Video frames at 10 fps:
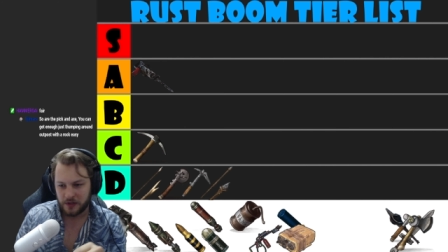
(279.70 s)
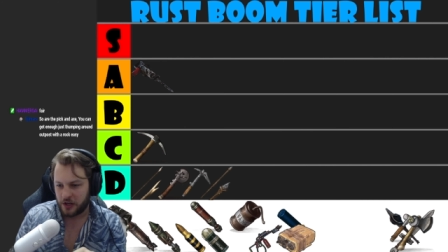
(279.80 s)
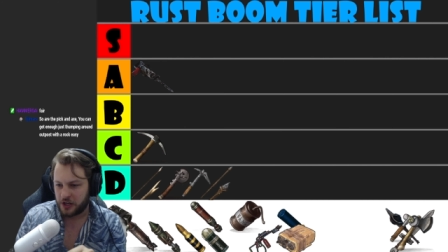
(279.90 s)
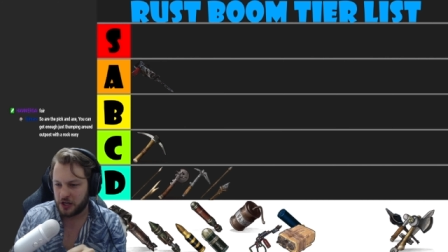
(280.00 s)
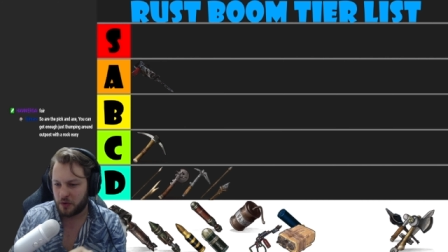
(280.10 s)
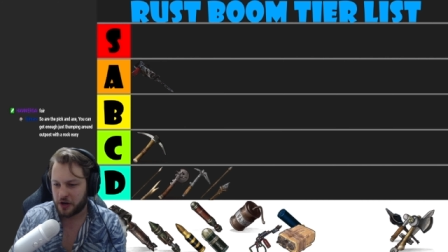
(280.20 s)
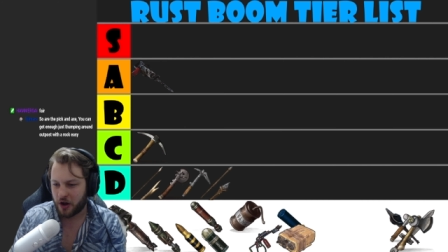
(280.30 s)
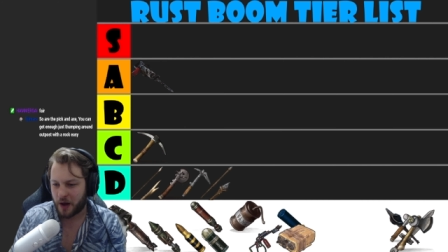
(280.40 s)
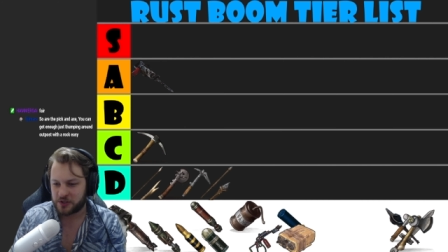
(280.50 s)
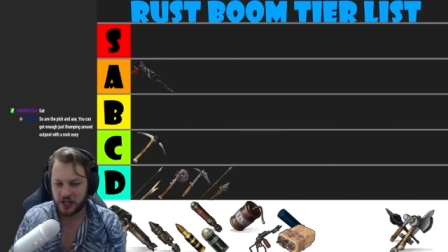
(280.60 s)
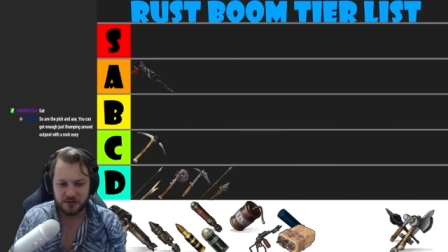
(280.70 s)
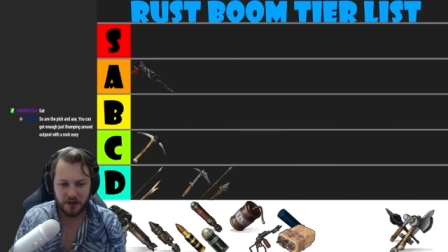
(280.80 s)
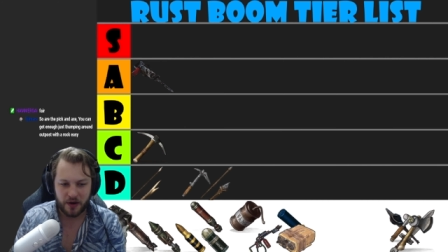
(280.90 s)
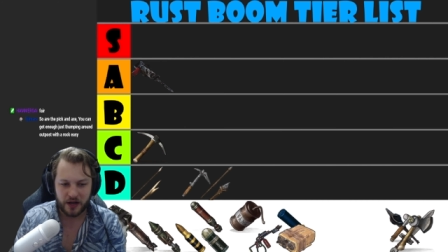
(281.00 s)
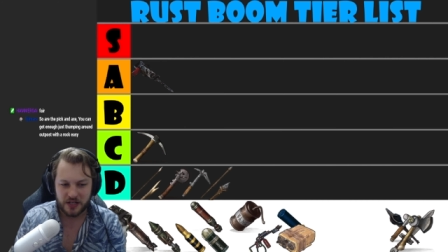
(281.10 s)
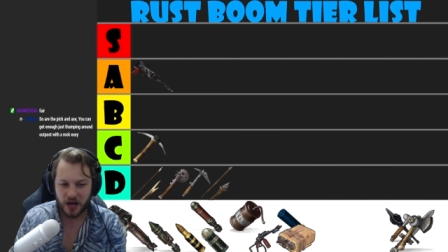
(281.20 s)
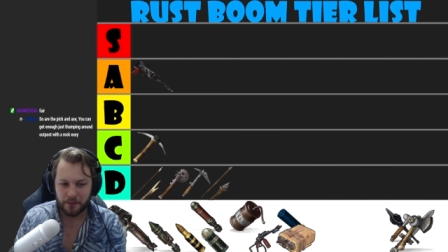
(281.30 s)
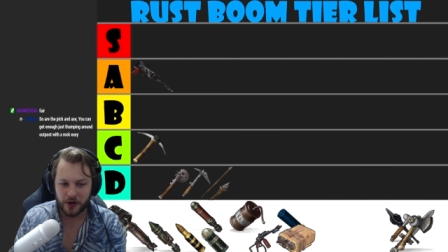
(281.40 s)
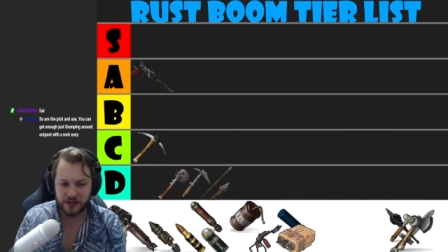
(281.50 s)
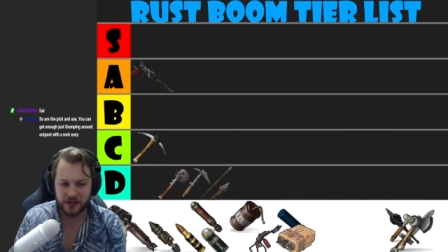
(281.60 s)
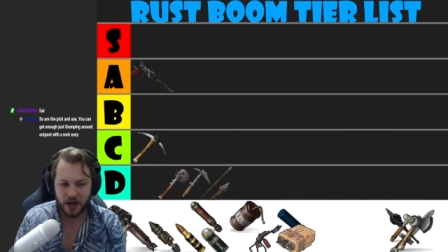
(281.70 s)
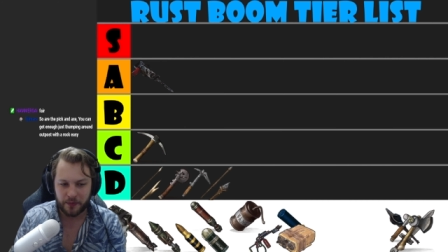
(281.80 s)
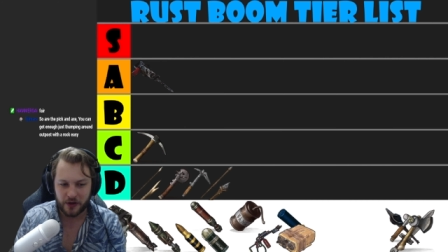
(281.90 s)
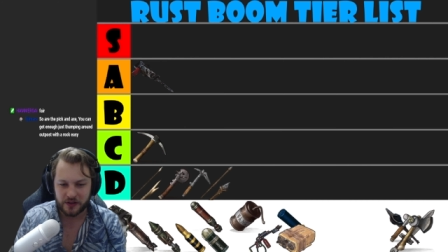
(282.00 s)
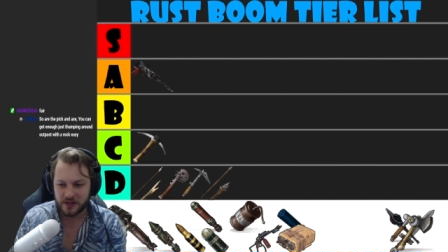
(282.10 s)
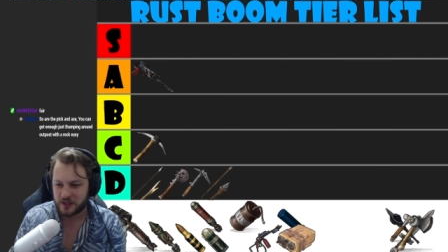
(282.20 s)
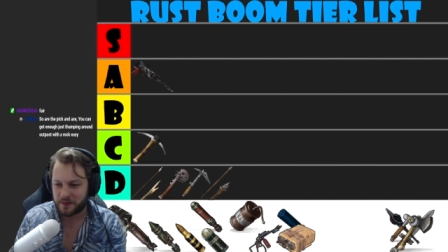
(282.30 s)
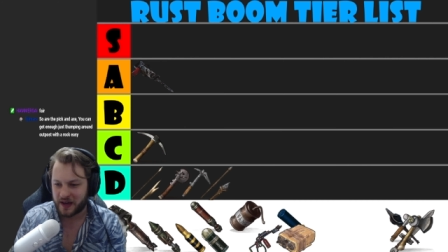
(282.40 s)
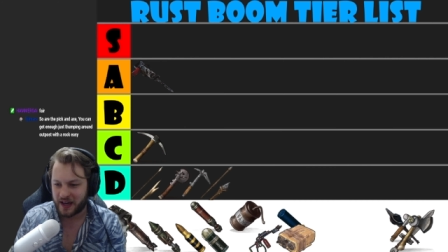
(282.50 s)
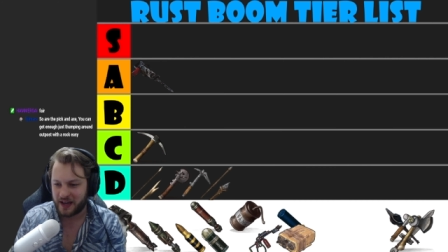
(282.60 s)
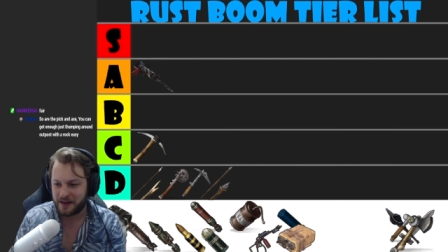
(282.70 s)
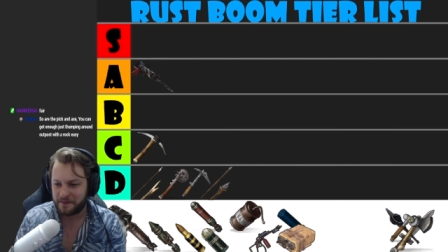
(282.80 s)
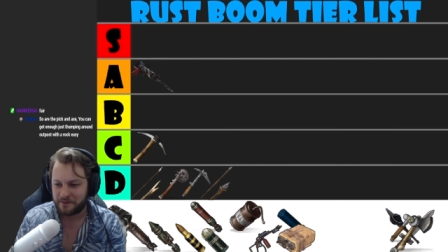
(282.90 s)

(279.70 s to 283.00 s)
You know what? No, I'm changing my mind. I'm putting the spear.